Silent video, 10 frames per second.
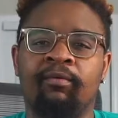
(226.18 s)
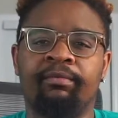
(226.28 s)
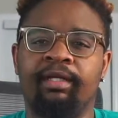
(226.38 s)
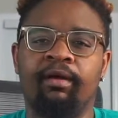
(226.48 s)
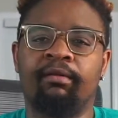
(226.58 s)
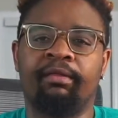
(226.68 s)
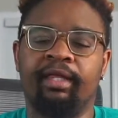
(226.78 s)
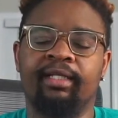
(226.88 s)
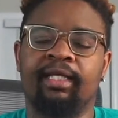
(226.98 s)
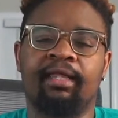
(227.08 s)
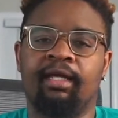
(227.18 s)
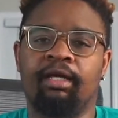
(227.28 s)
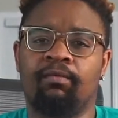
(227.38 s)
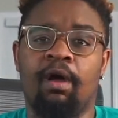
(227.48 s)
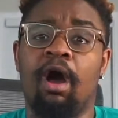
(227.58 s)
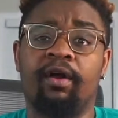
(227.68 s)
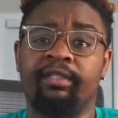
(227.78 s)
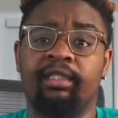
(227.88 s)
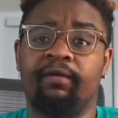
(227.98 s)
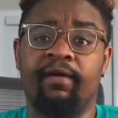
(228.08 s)
the other things. I think,
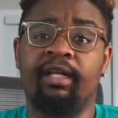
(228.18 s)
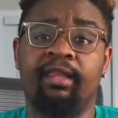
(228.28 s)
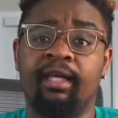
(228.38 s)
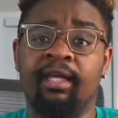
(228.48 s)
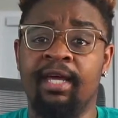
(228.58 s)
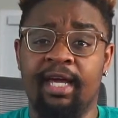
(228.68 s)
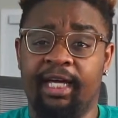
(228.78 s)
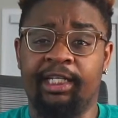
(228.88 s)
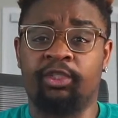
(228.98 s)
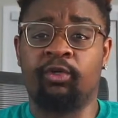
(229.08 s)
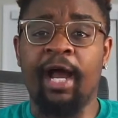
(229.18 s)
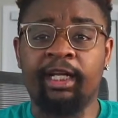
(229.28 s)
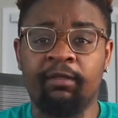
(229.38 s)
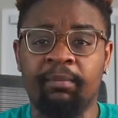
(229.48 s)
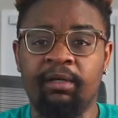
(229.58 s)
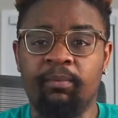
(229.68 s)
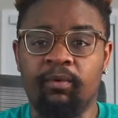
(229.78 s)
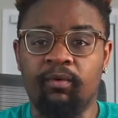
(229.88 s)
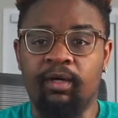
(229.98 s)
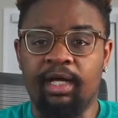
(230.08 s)
honestly, if anything, it distracted
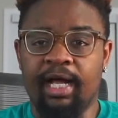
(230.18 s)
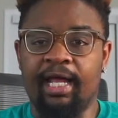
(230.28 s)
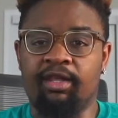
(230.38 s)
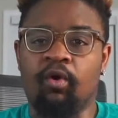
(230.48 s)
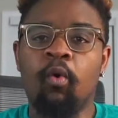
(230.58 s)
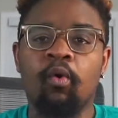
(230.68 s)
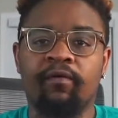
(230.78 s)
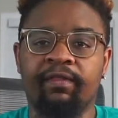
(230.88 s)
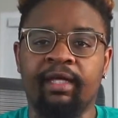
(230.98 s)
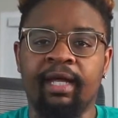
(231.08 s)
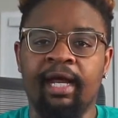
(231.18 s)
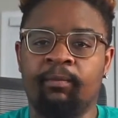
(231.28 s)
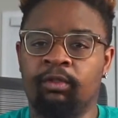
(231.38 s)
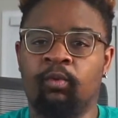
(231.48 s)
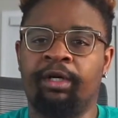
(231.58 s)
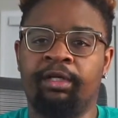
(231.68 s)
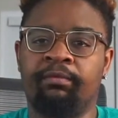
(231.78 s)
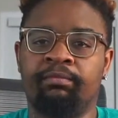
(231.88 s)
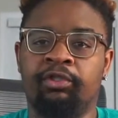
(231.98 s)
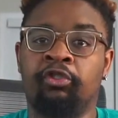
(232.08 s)
people, and the core of the game was what it
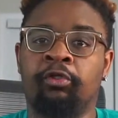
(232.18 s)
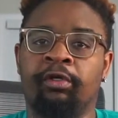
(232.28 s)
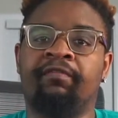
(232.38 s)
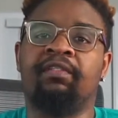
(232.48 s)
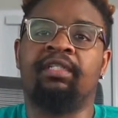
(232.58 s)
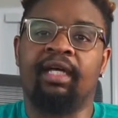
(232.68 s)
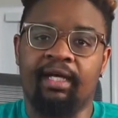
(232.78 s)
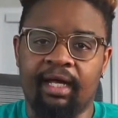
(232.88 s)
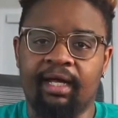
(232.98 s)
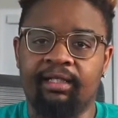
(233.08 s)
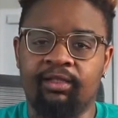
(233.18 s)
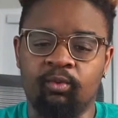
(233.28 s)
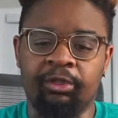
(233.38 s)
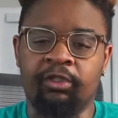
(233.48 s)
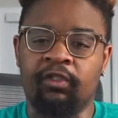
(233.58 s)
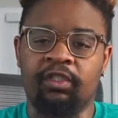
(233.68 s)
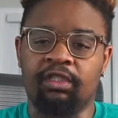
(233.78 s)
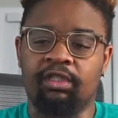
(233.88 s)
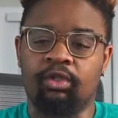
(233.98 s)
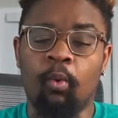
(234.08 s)
should have stayed as, which is
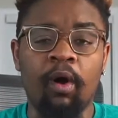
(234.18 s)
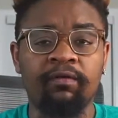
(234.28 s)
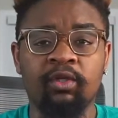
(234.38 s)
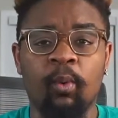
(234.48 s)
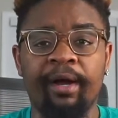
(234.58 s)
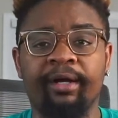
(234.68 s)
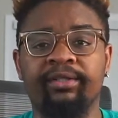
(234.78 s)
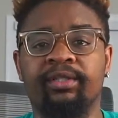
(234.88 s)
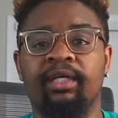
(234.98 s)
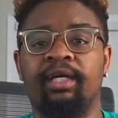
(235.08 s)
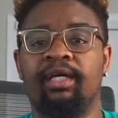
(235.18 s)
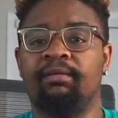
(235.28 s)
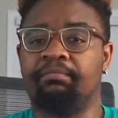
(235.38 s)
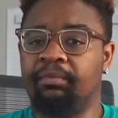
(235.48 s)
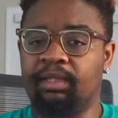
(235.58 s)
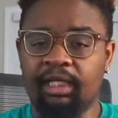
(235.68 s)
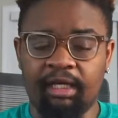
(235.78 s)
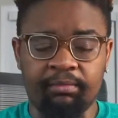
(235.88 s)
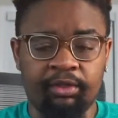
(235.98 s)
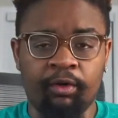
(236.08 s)
just 12 squares,
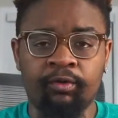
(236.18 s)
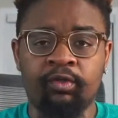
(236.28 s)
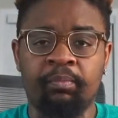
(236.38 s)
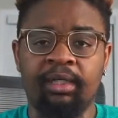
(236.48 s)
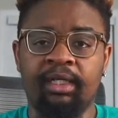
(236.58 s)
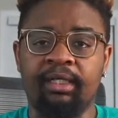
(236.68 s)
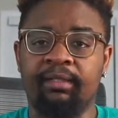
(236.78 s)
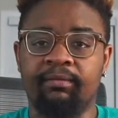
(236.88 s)
same stroke speed,